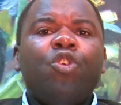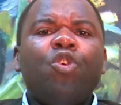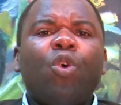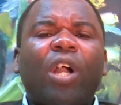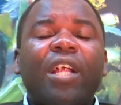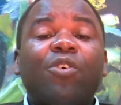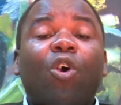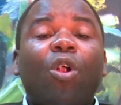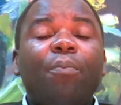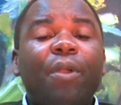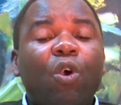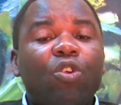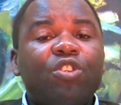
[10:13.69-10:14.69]
You can call
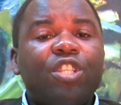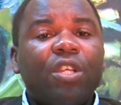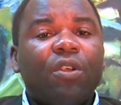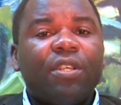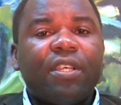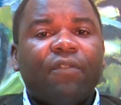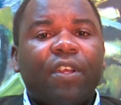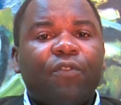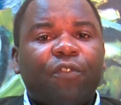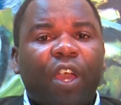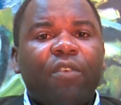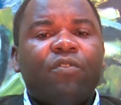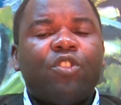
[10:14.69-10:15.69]
me on
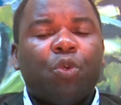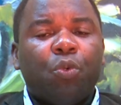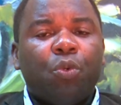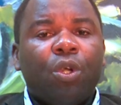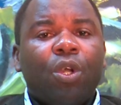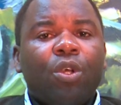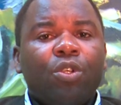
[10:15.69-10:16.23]
0752